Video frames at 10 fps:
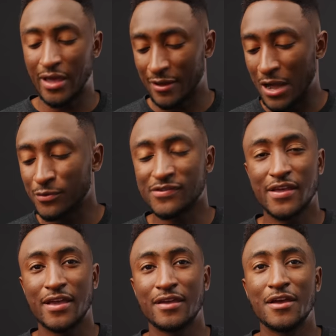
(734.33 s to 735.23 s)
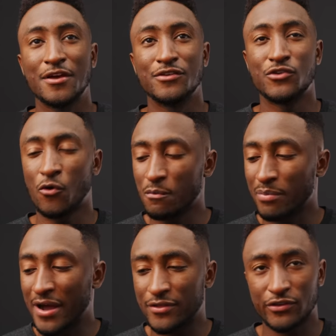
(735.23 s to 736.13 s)
yeah, I would say don't
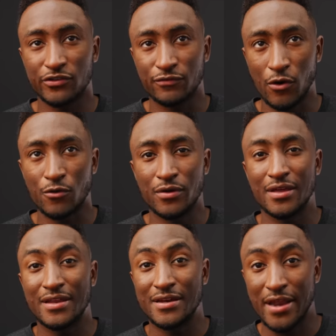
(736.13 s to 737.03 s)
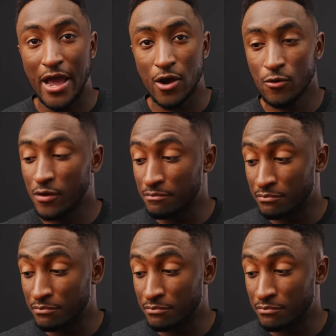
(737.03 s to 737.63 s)
buy this phone now